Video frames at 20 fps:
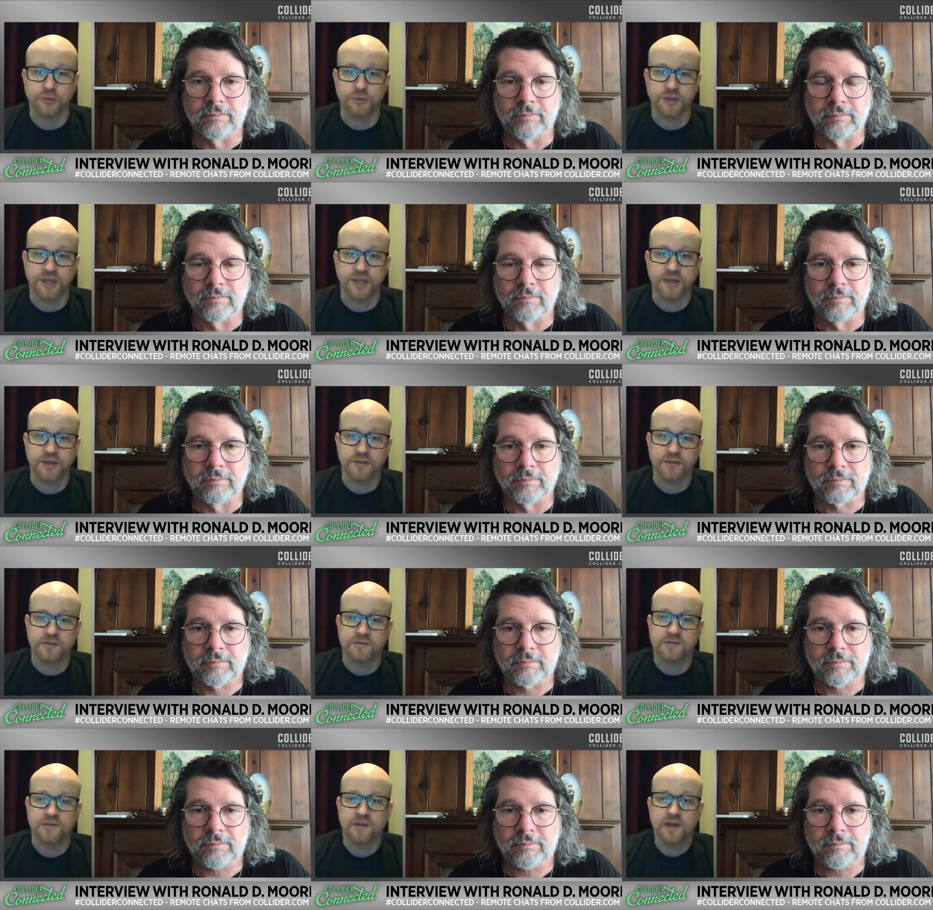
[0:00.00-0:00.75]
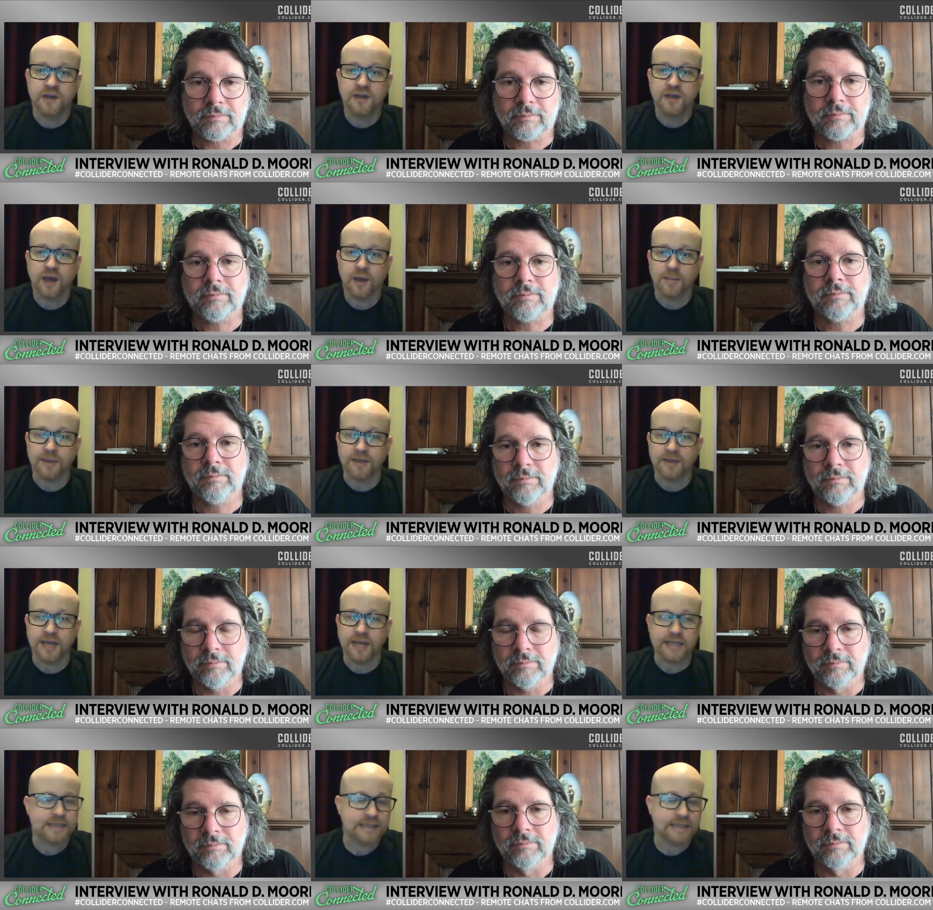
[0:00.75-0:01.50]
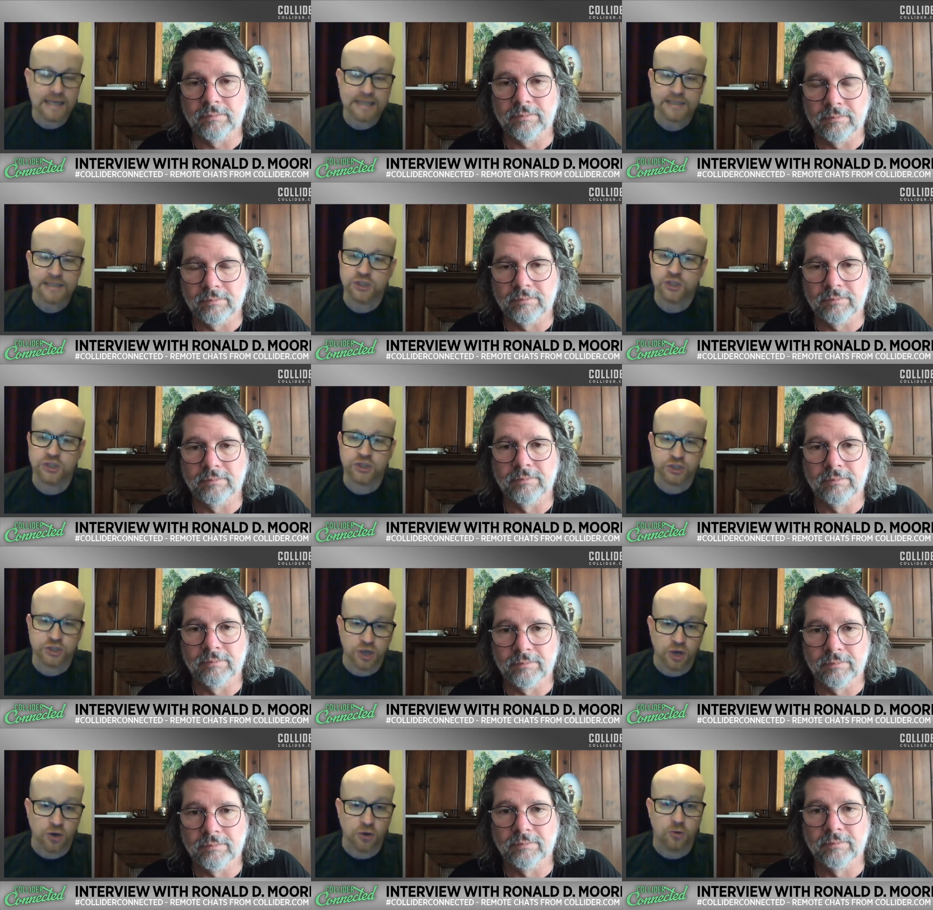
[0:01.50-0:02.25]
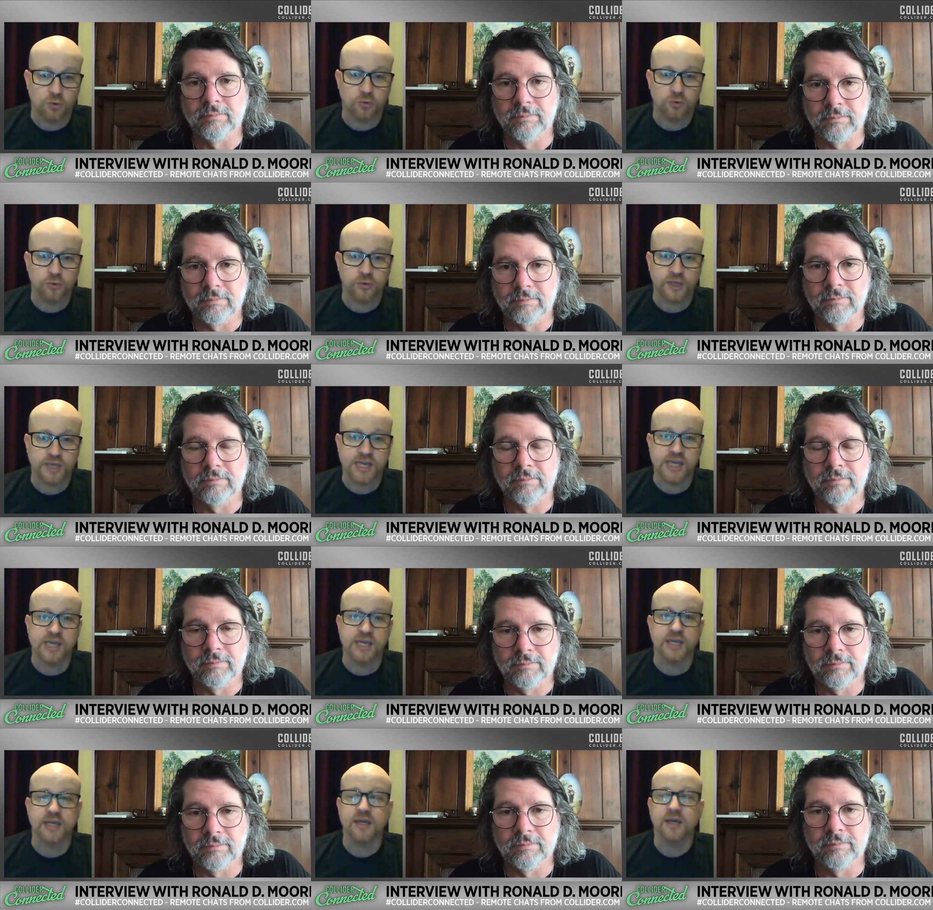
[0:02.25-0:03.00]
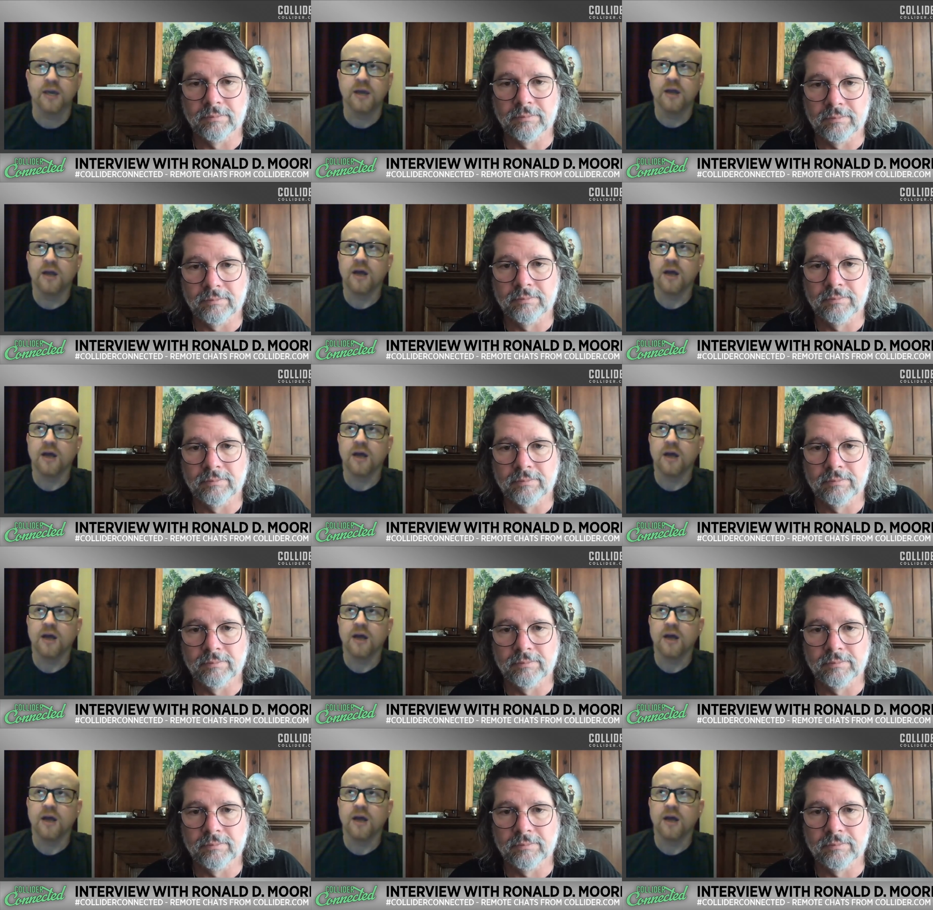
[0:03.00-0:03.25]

Speaker 1: two leads. I mean, that's so key.